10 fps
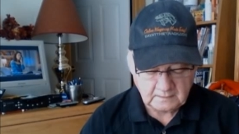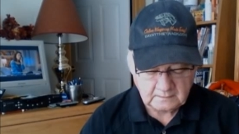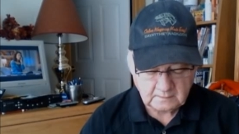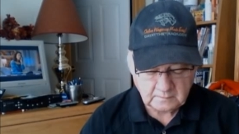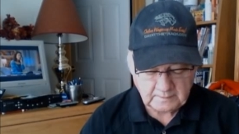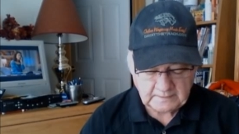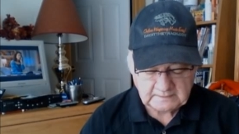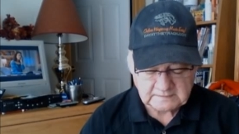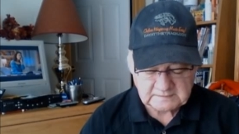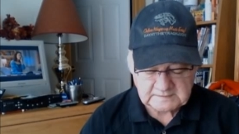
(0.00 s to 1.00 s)
Number 8,
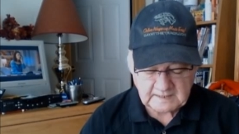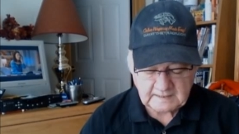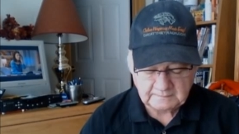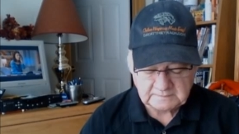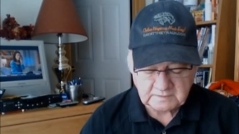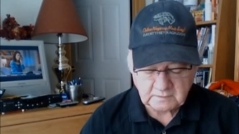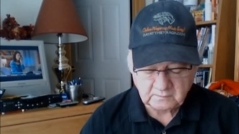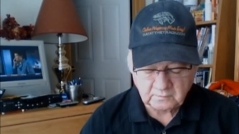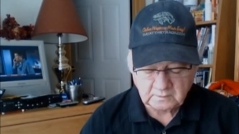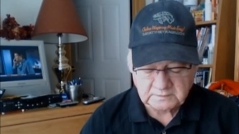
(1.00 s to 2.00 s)
Kassam, is the
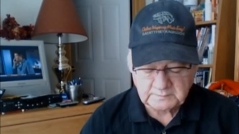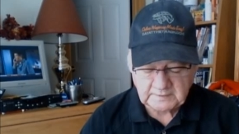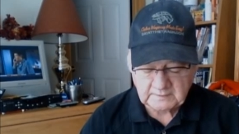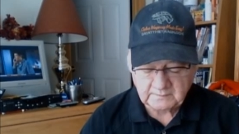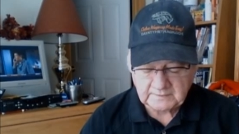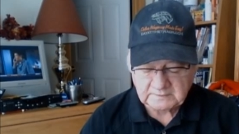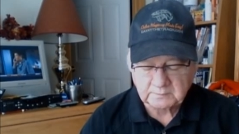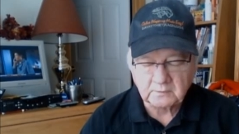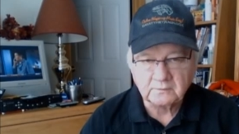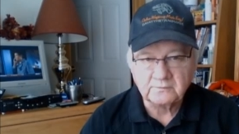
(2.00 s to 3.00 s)
overall speed and pace
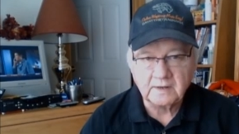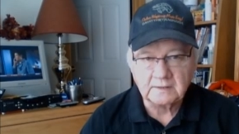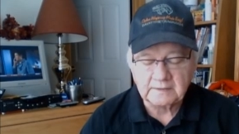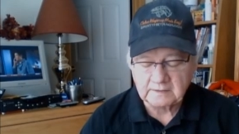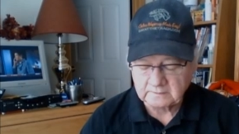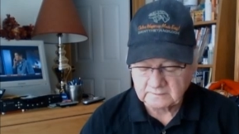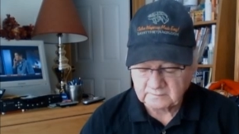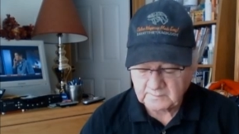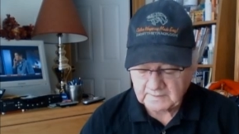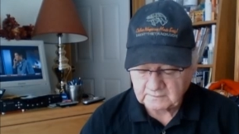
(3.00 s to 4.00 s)
profile leader in
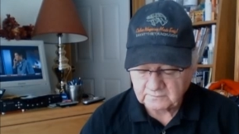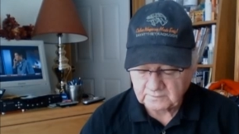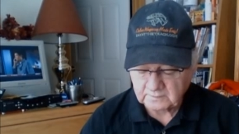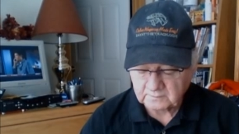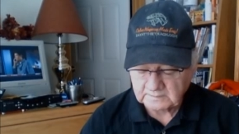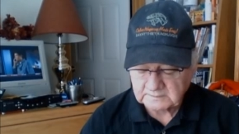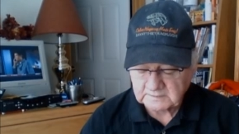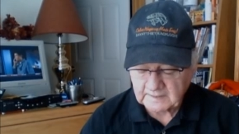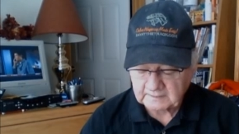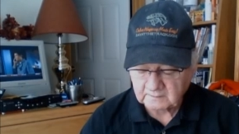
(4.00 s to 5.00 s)
his maiden field,
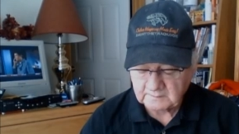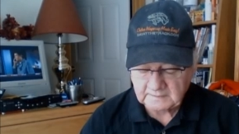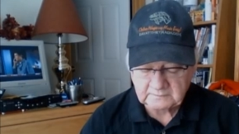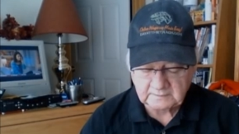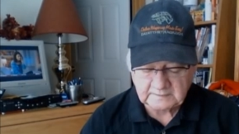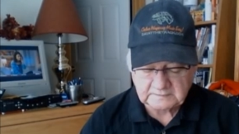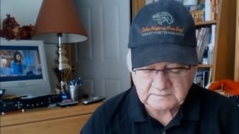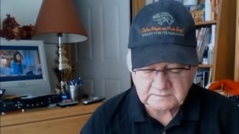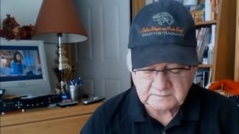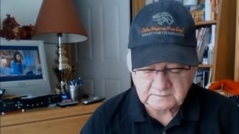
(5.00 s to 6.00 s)
racing at or about tonight's
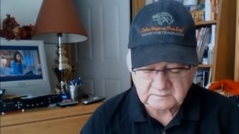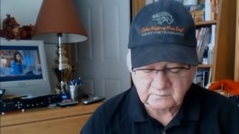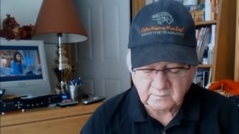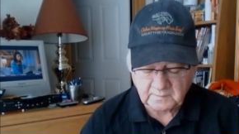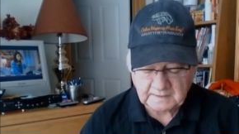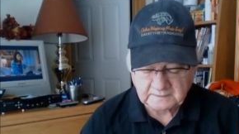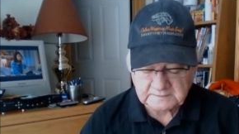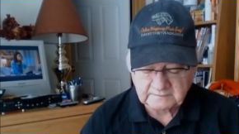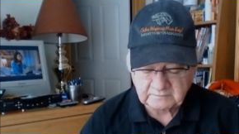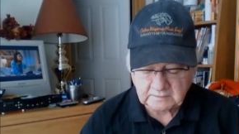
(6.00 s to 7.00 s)
distance of a mile
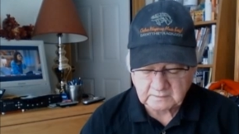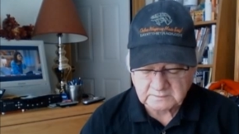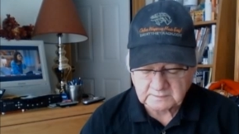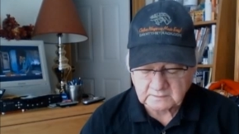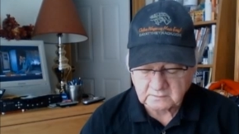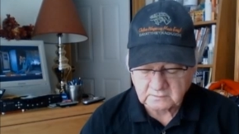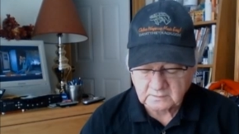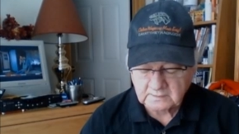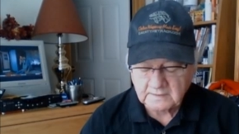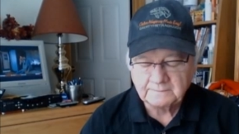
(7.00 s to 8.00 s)
70 yards on the
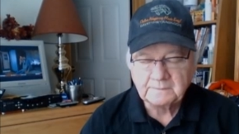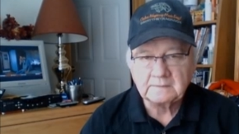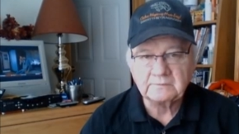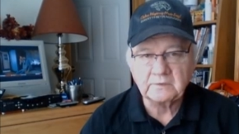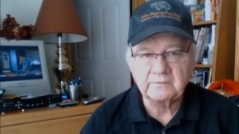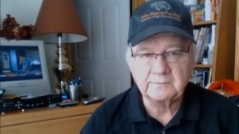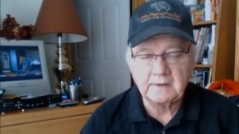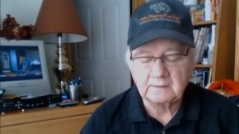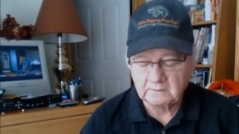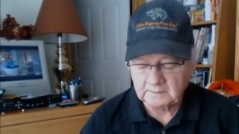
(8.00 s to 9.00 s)
dirt. Comes off a
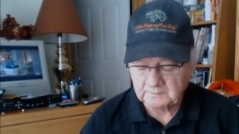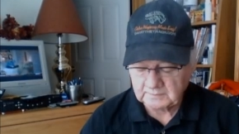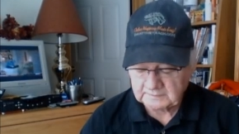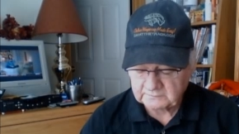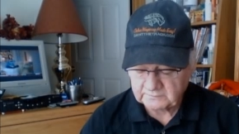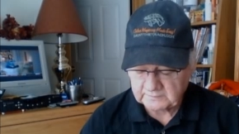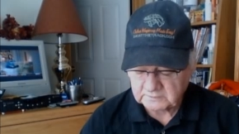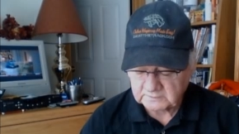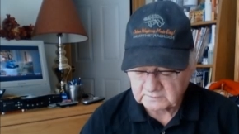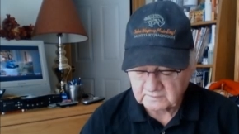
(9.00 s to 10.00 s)
power run place finish
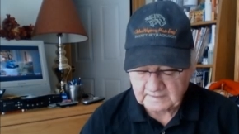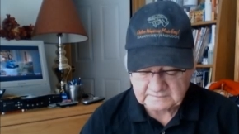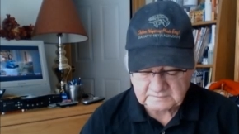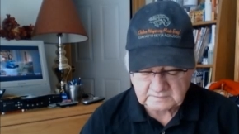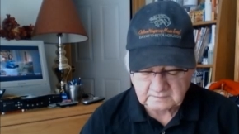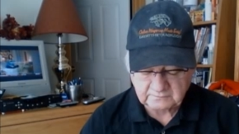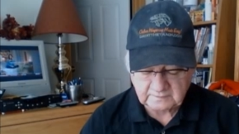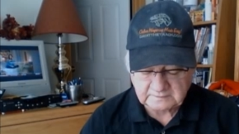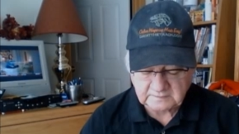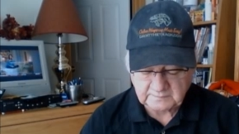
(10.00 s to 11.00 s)
in his last start,
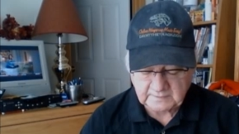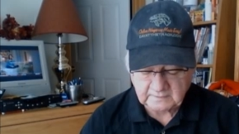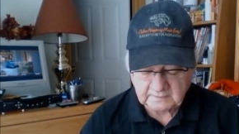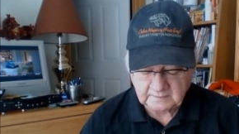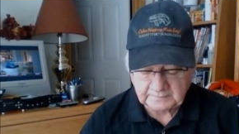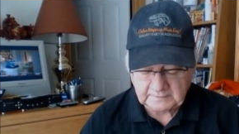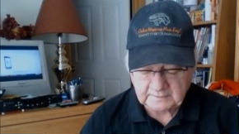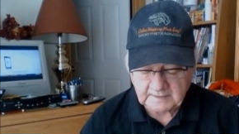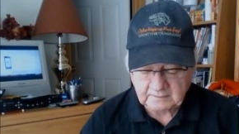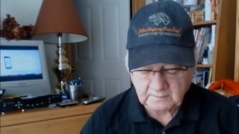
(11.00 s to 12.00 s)
facing better company in
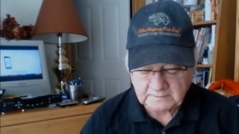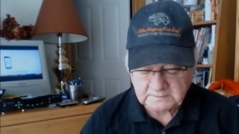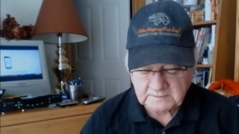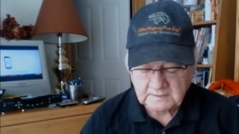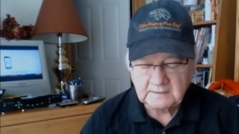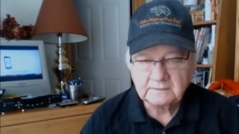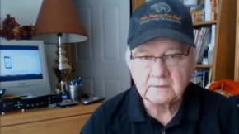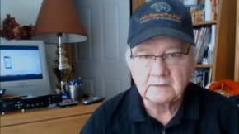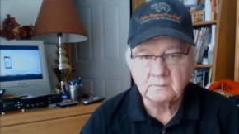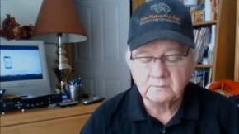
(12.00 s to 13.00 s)
that race than
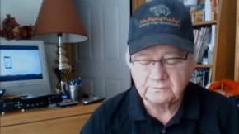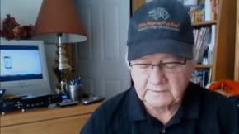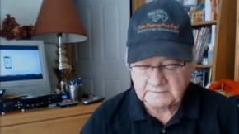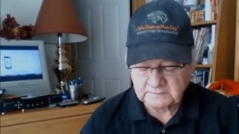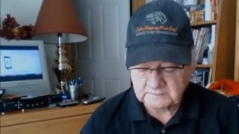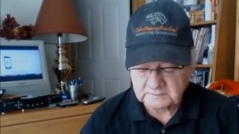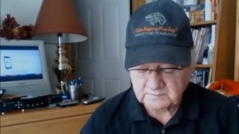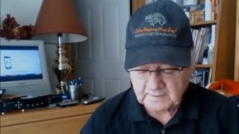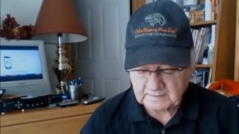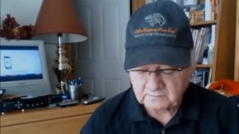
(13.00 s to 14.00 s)
he will face in this
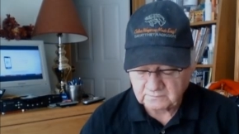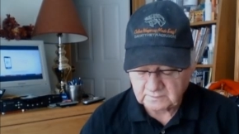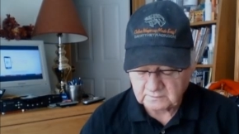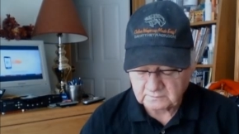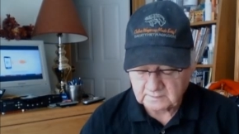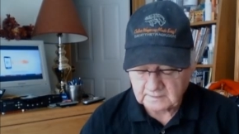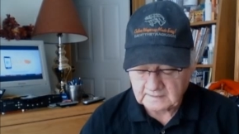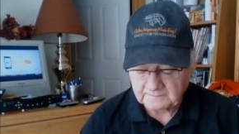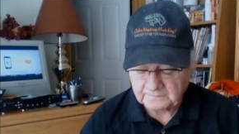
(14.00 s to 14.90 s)
maiden field tonight.